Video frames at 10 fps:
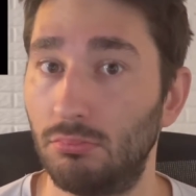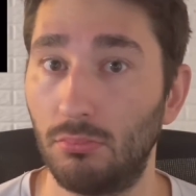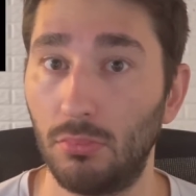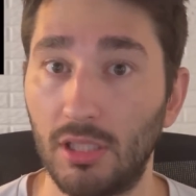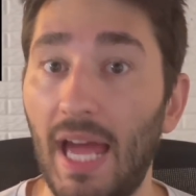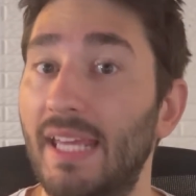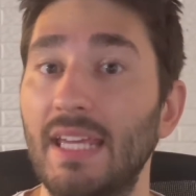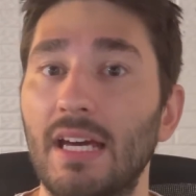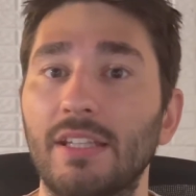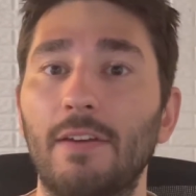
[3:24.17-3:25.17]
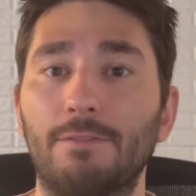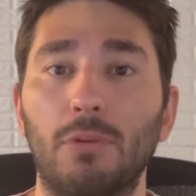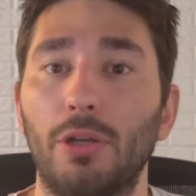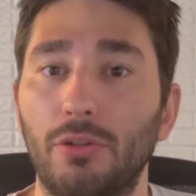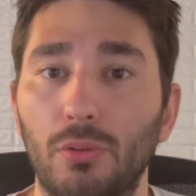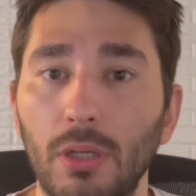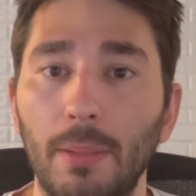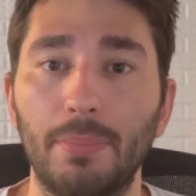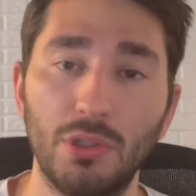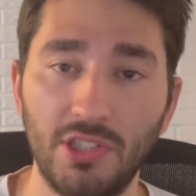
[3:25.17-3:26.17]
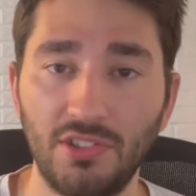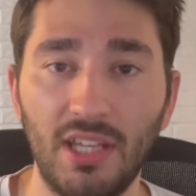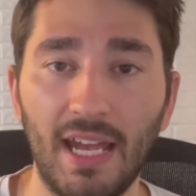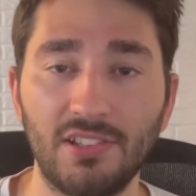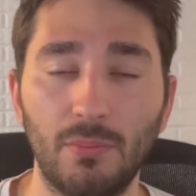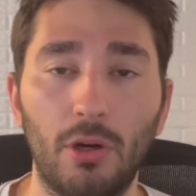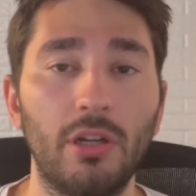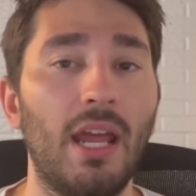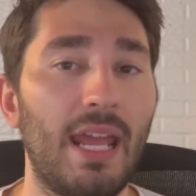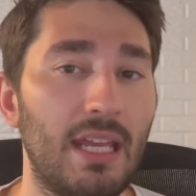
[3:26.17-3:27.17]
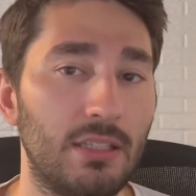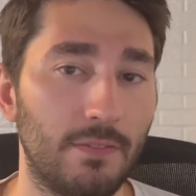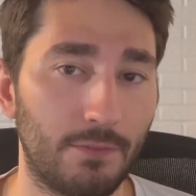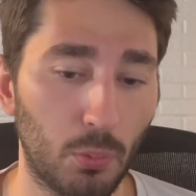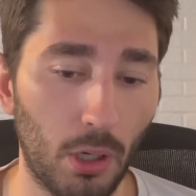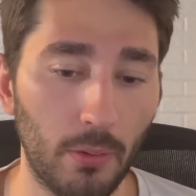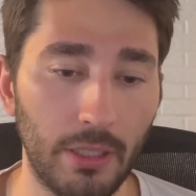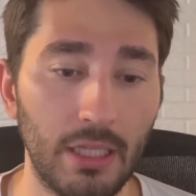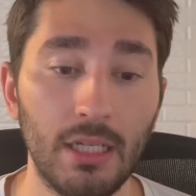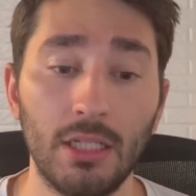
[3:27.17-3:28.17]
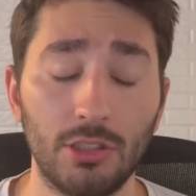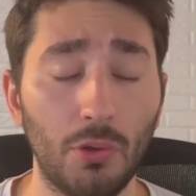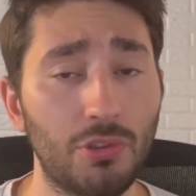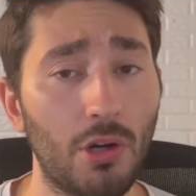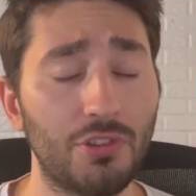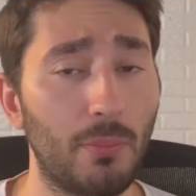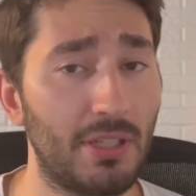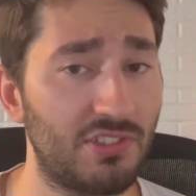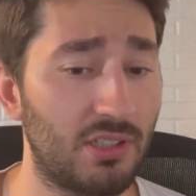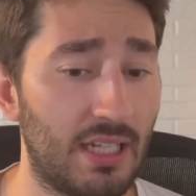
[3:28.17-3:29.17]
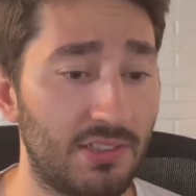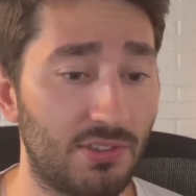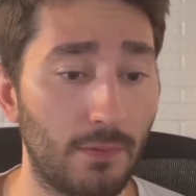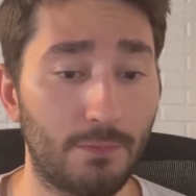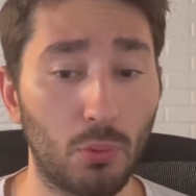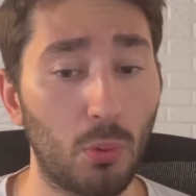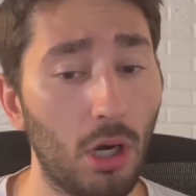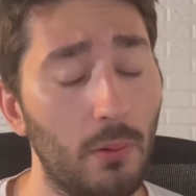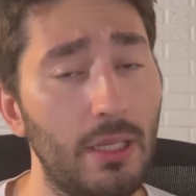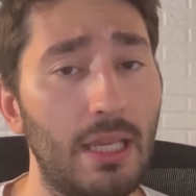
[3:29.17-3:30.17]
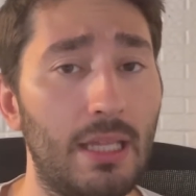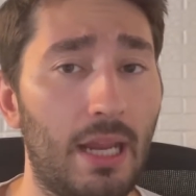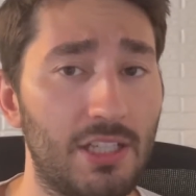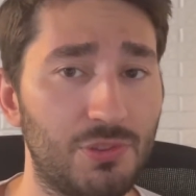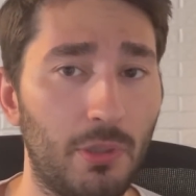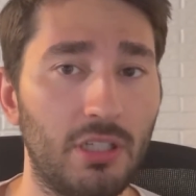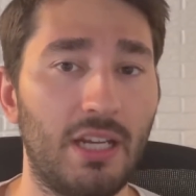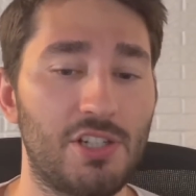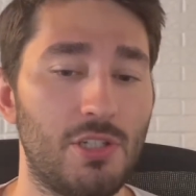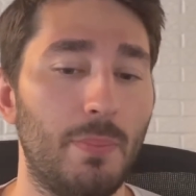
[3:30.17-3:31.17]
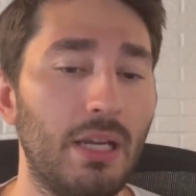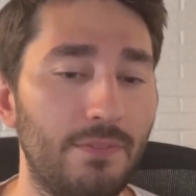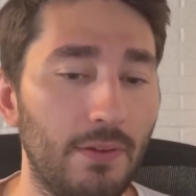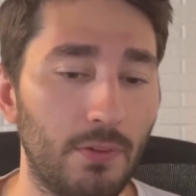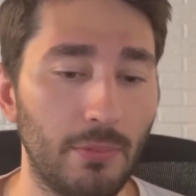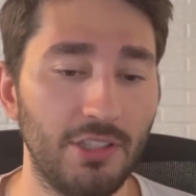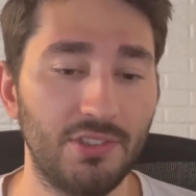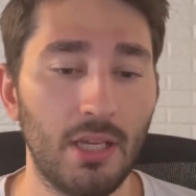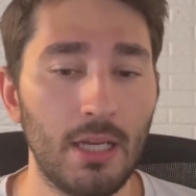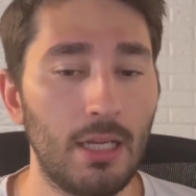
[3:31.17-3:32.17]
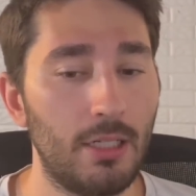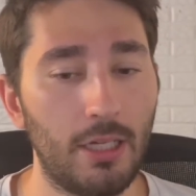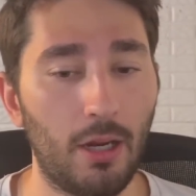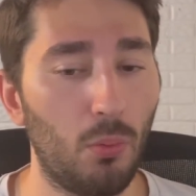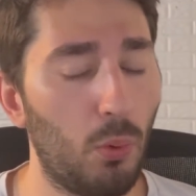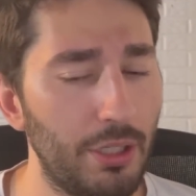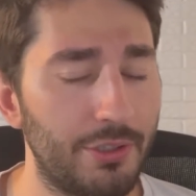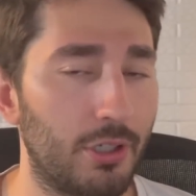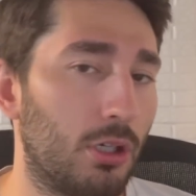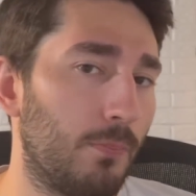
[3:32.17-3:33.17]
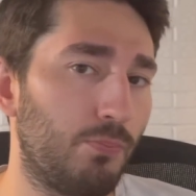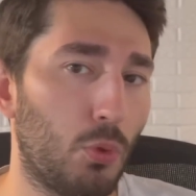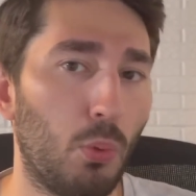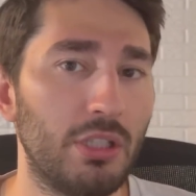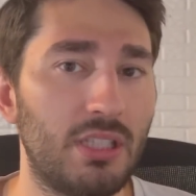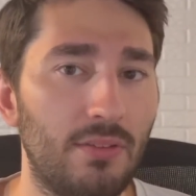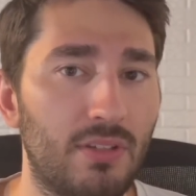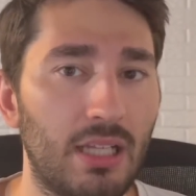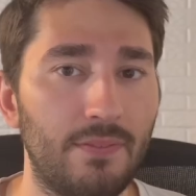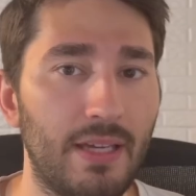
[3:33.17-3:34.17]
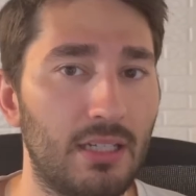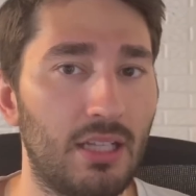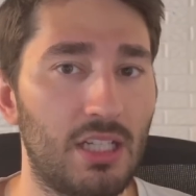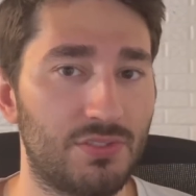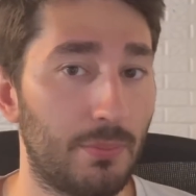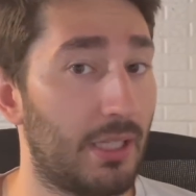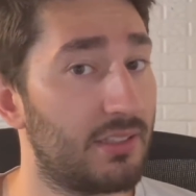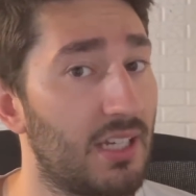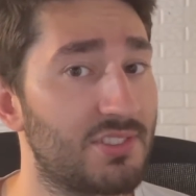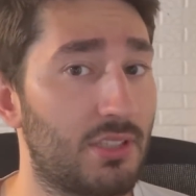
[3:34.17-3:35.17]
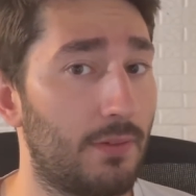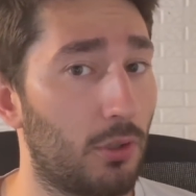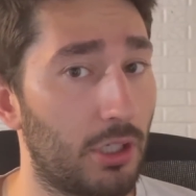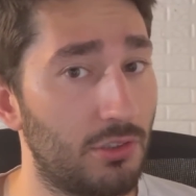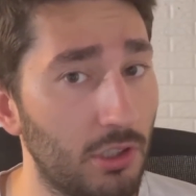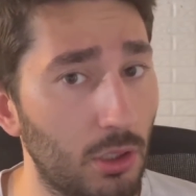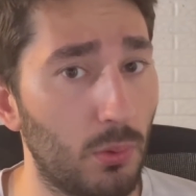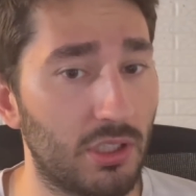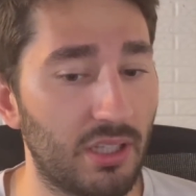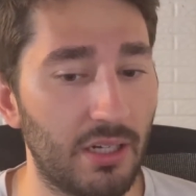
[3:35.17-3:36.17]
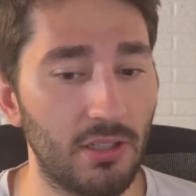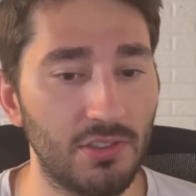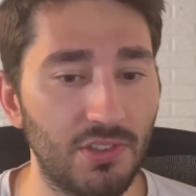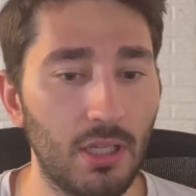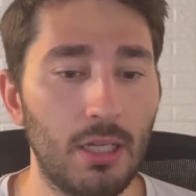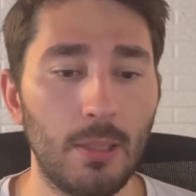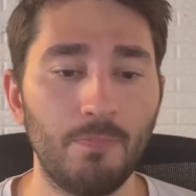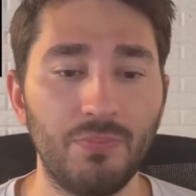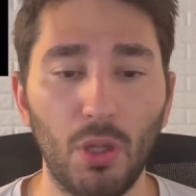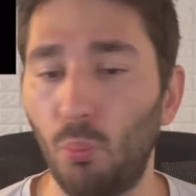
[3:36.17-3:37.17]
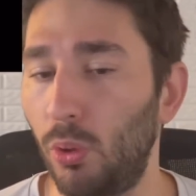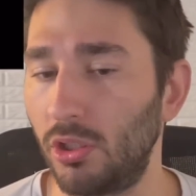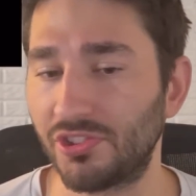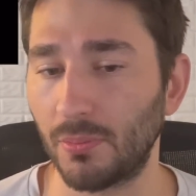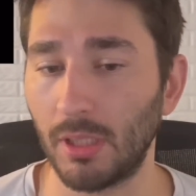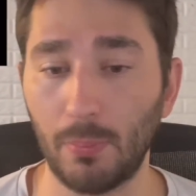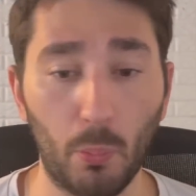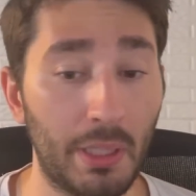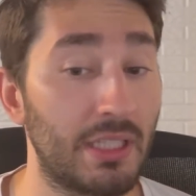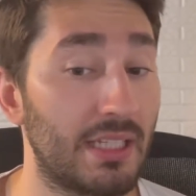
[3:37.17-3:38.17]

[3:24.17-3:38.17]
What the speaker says: lacking on that front grip, which is the Aston Martin and the Ferrari. Those cars are missing that, so Ferrari and Aston Martin can actually benefit from this. Now I wonder what they've kind of analyzed from that test they've already taken with the tires. Will some type of wing like